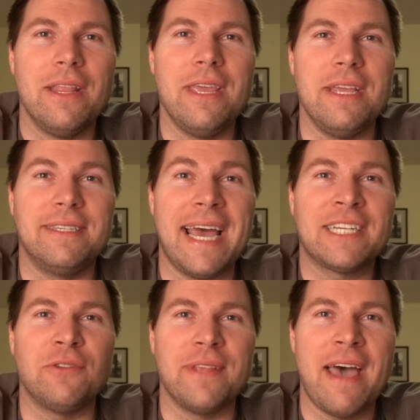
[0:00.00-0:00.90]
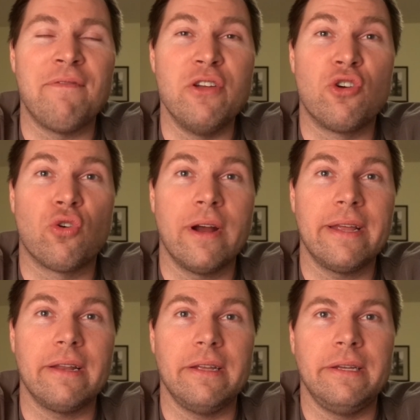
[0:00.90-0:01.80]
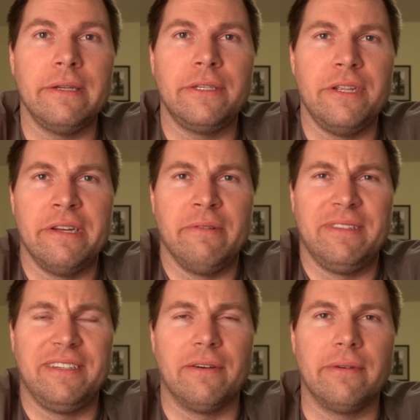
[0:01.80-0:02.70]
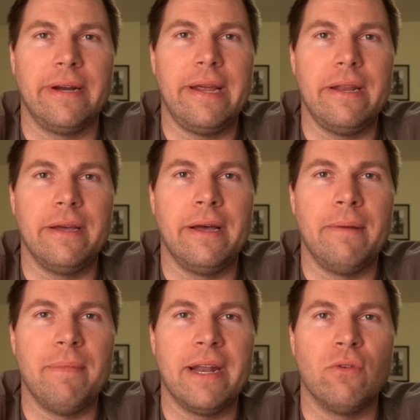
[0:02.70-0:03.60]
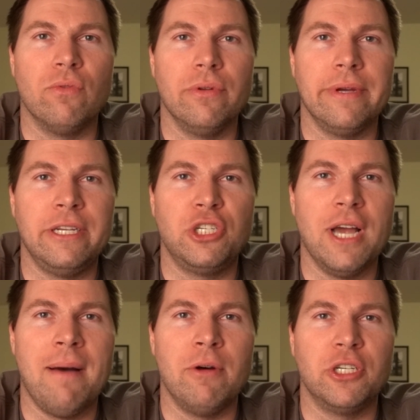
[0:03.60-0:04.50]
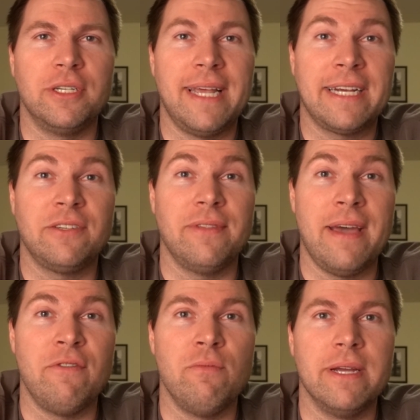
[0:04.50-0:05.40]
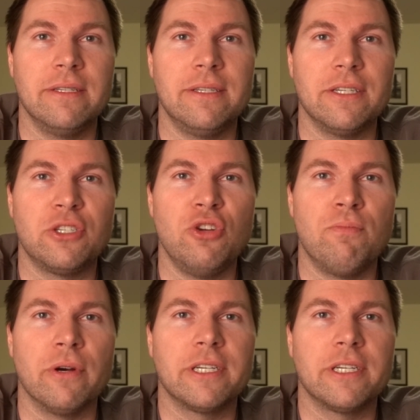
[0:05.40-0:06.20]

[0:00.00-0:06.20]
The Saks Fifth Avenue credit is, it's all right. I don't really shop much at Saks Fifth Avenue because it's a super